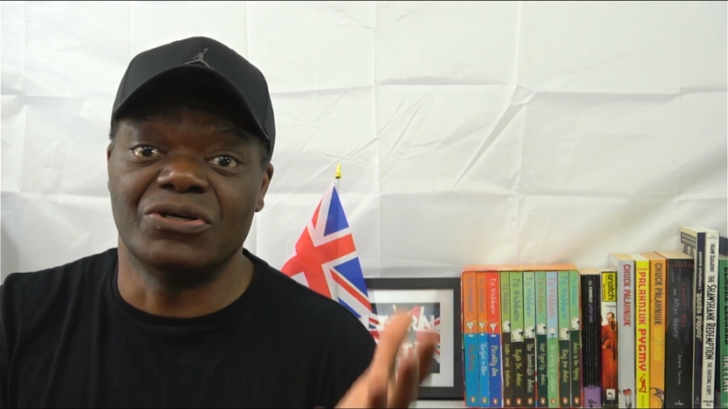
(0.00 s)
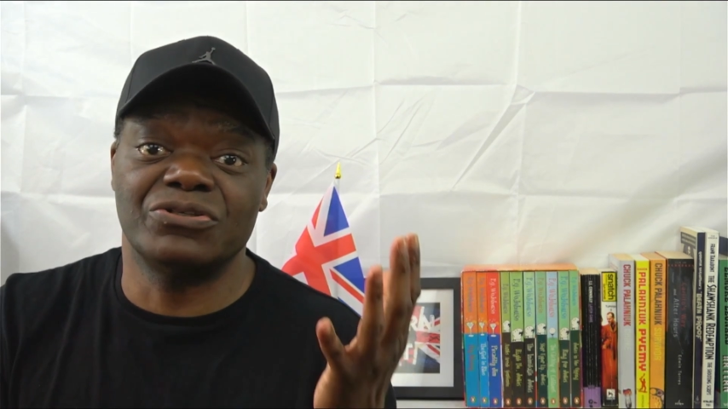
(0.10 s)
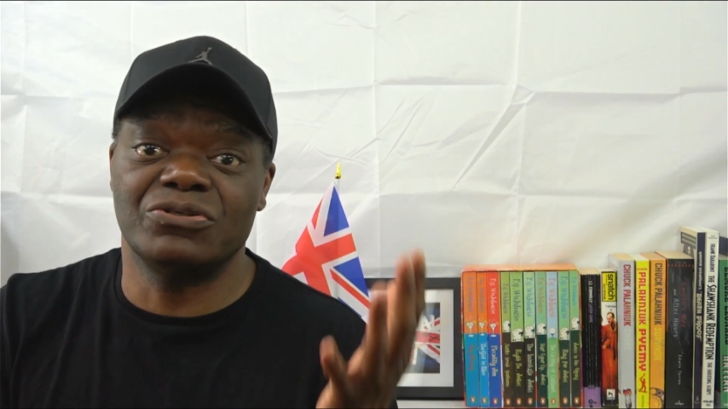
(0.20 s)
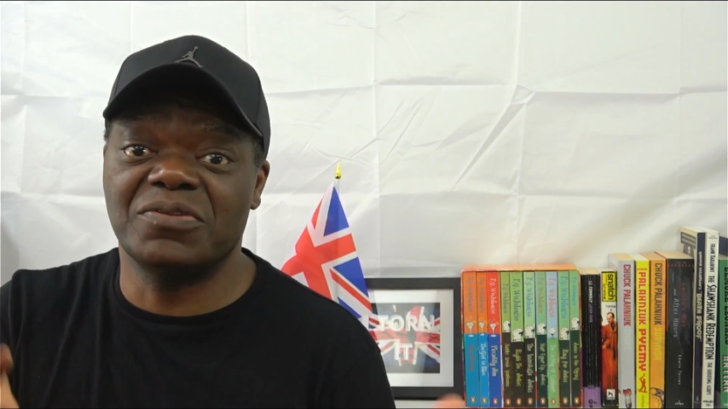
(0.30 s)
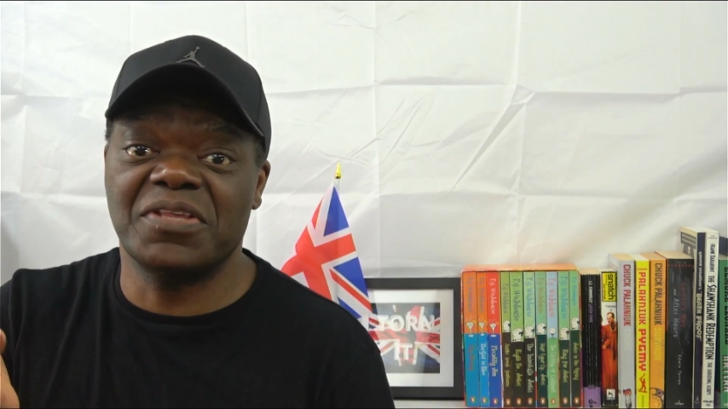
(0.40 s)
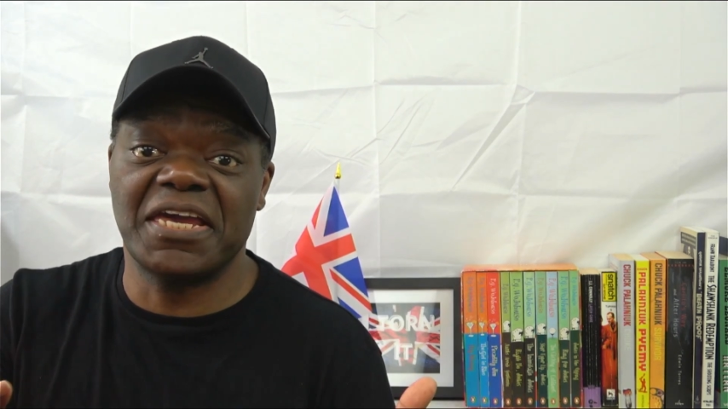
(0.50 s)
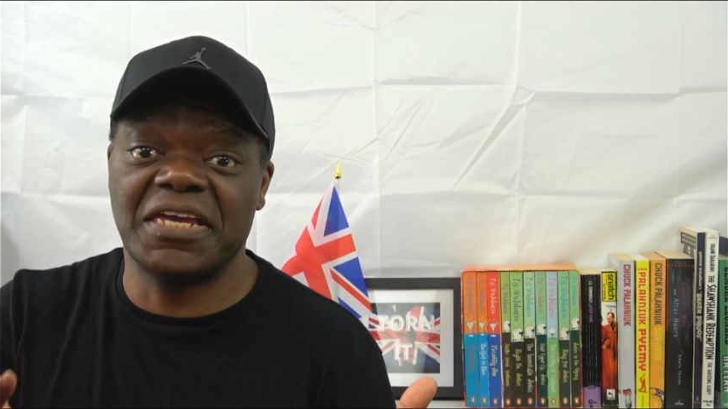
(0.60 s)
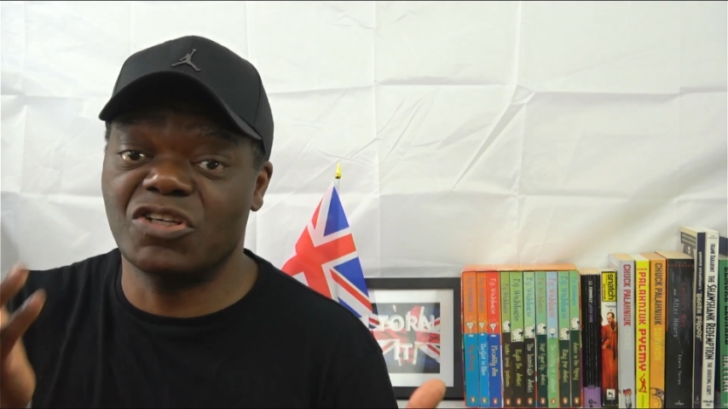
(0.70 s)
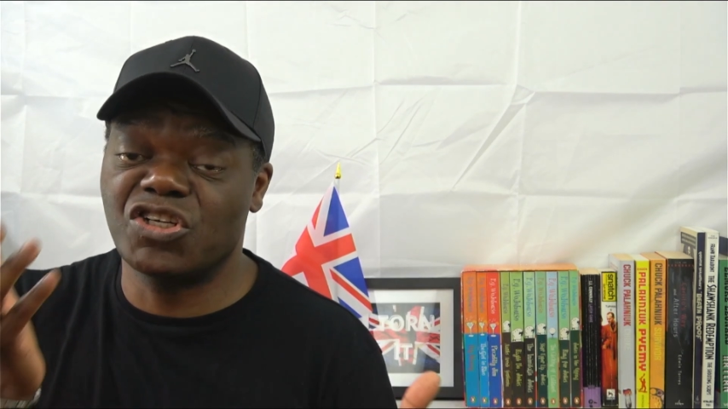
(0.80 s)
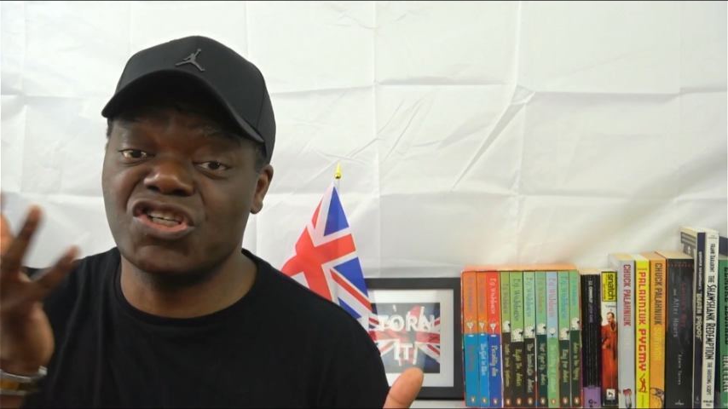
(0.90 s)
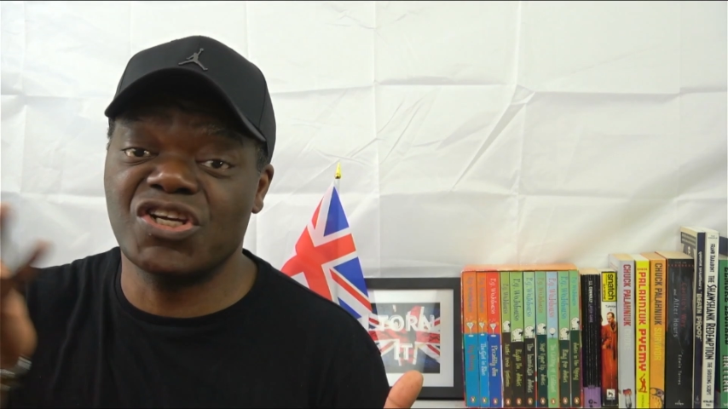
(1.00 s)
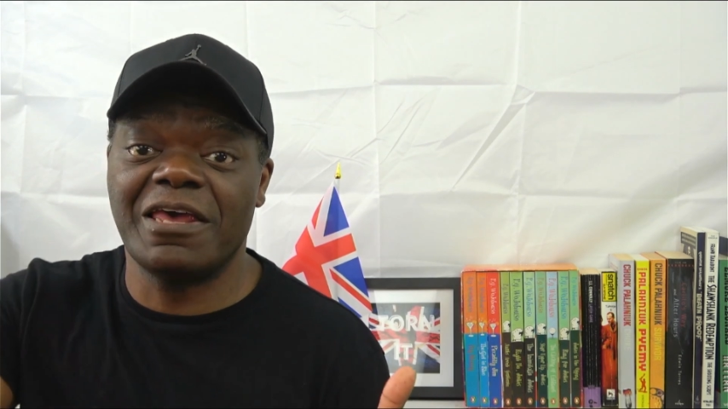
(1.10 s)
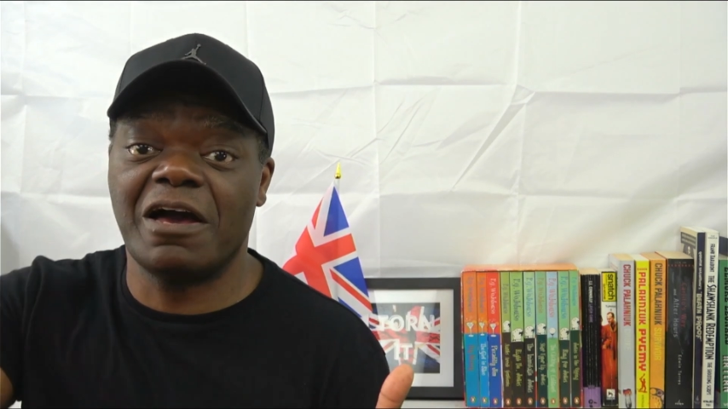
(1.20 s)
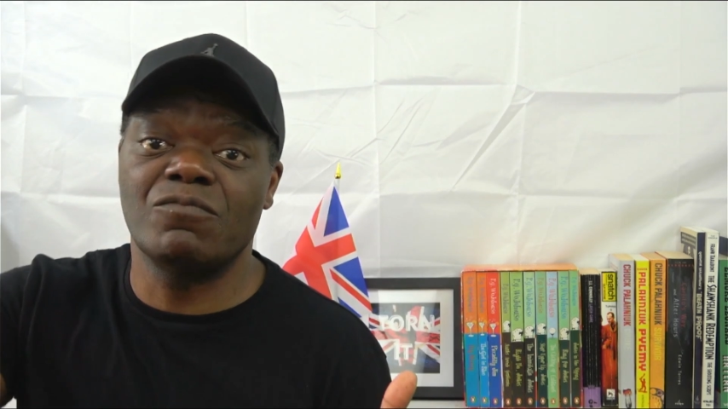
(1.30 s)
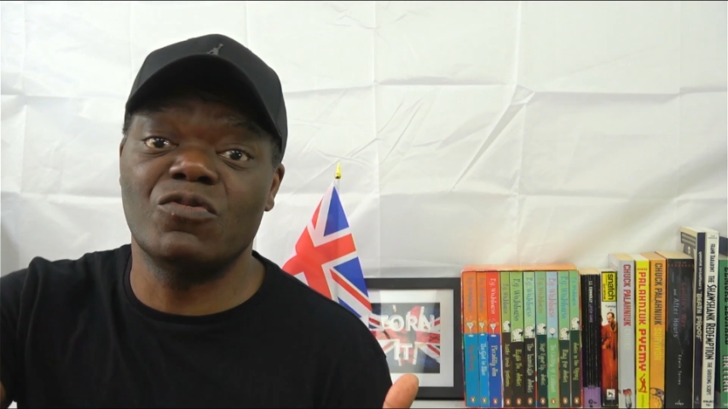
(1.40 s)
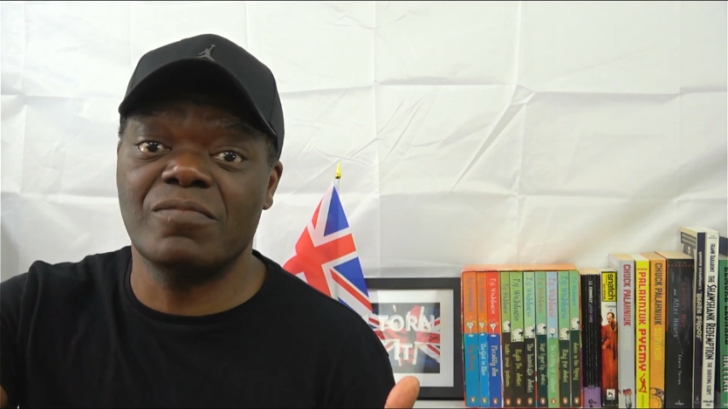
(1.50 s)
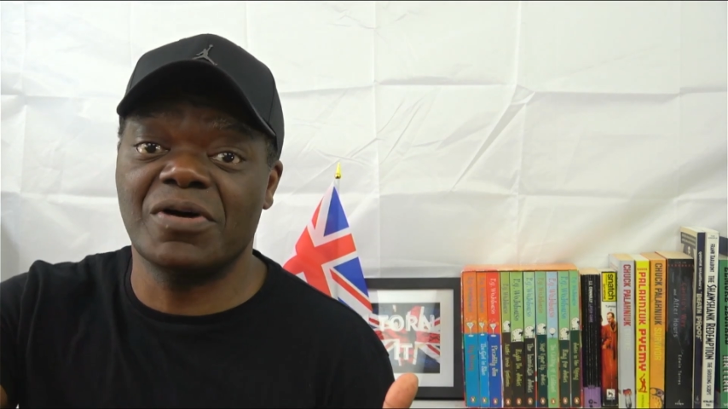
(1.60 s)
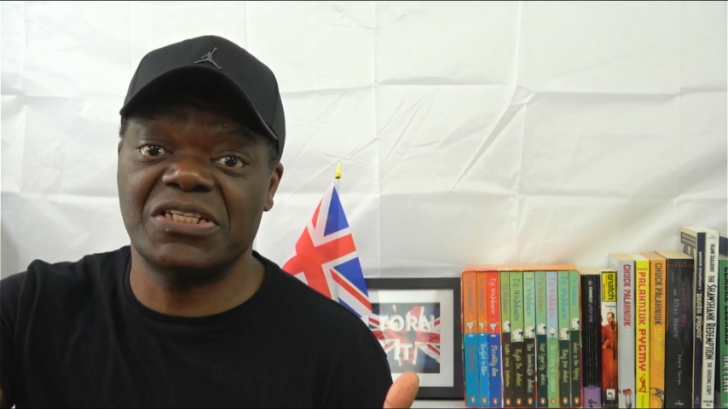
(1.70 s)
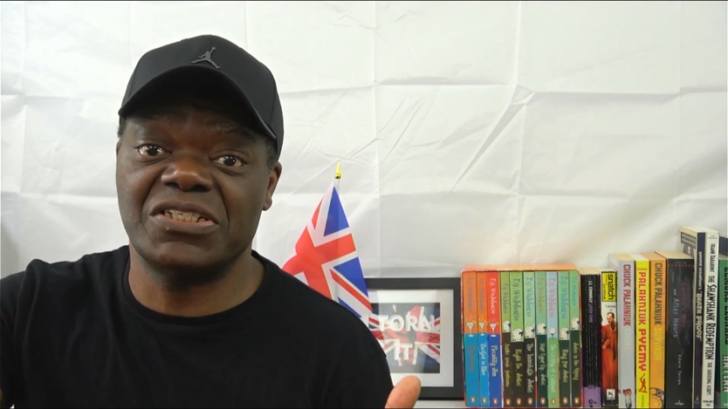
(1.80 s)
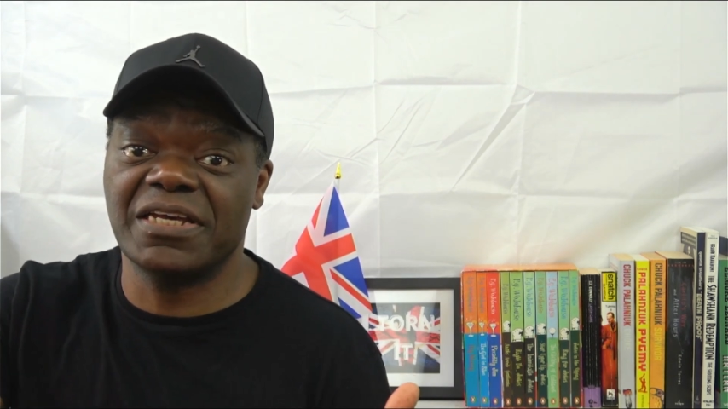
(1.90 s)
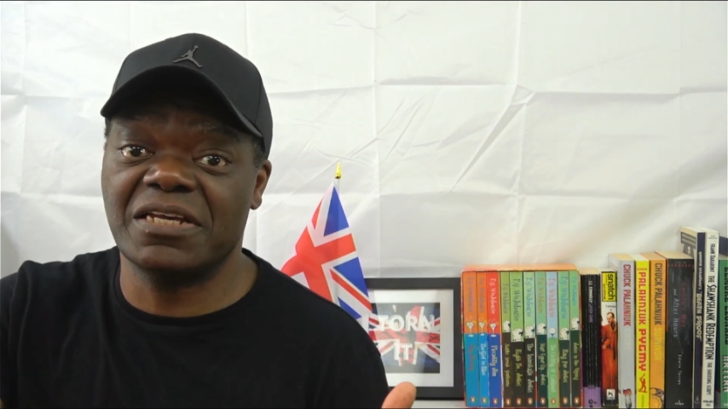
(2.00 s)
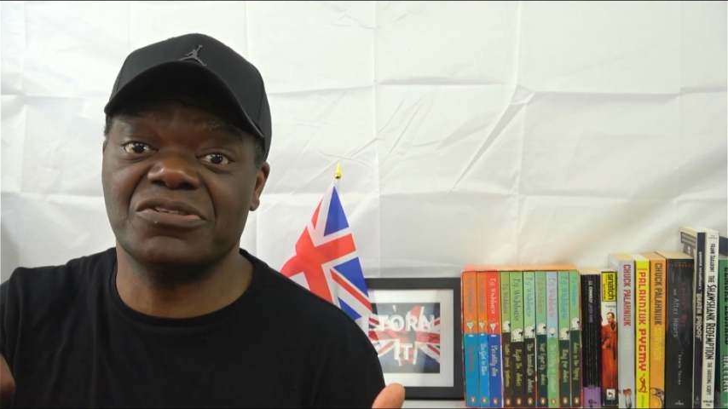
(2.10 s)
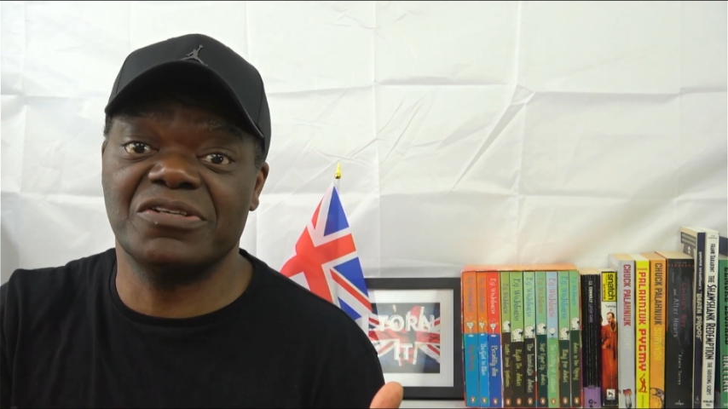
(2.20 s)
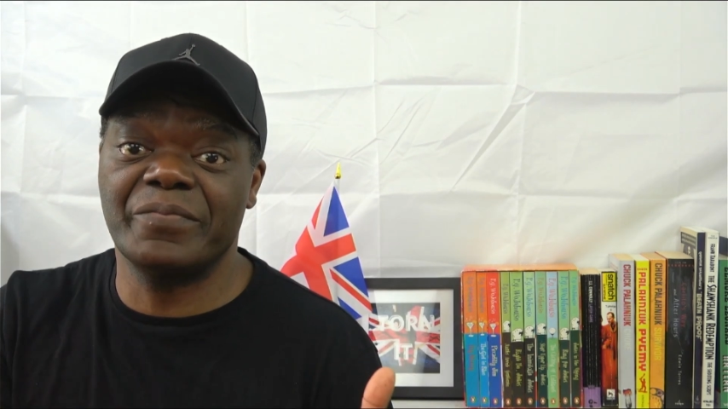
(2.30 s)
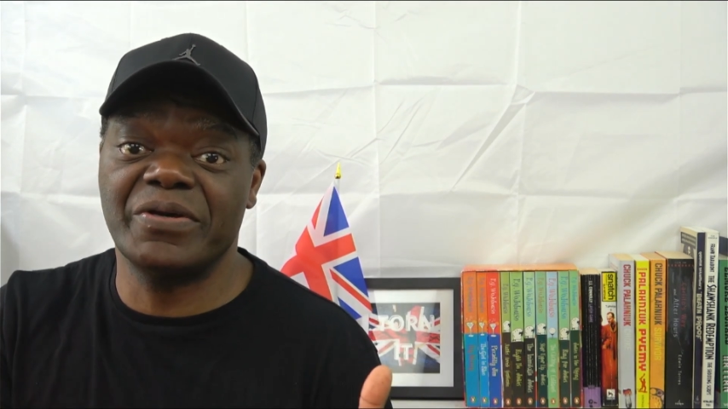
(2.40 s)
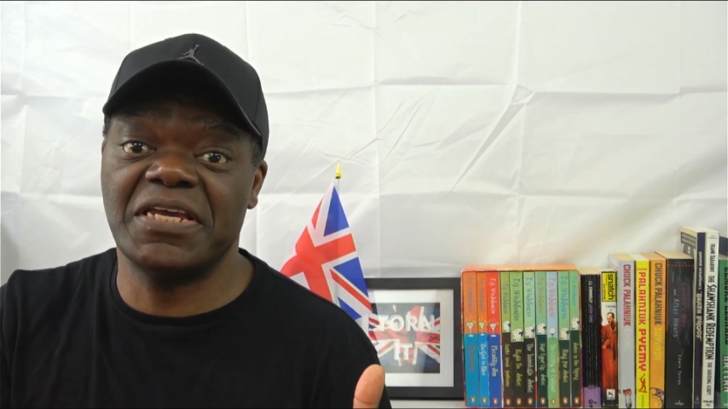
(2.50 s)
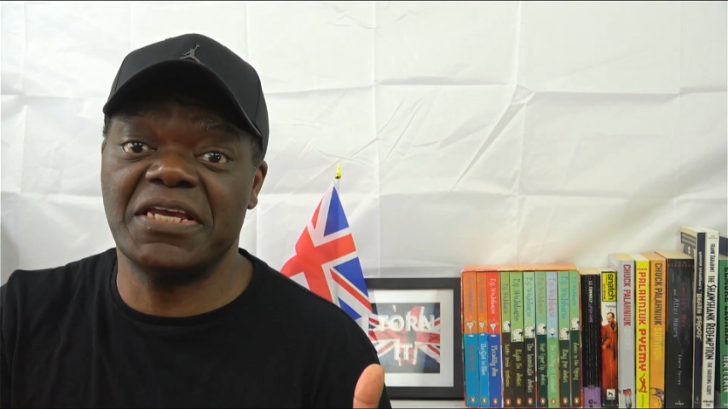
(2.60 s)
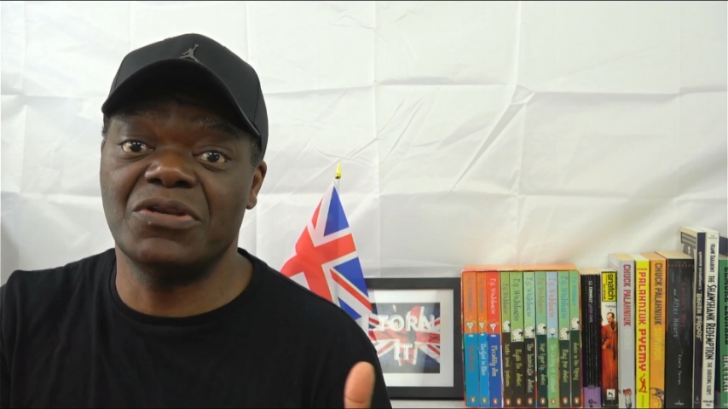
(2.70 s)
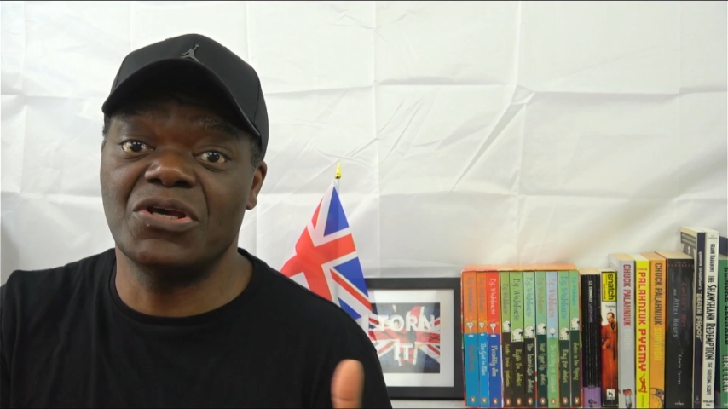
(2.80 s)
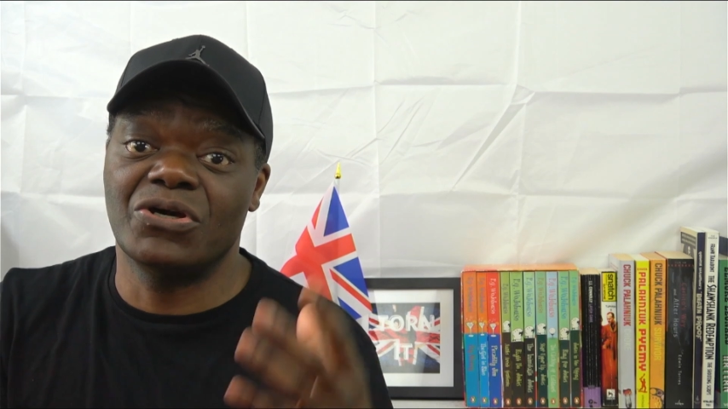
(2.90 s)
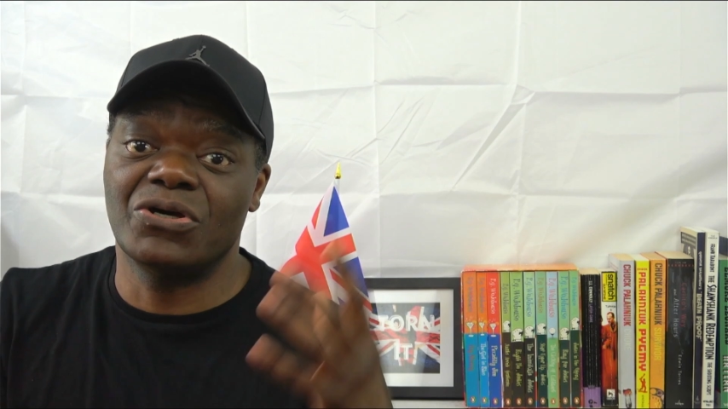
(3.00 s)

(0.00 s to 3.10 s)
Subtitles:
Do they shell out more money to get someone in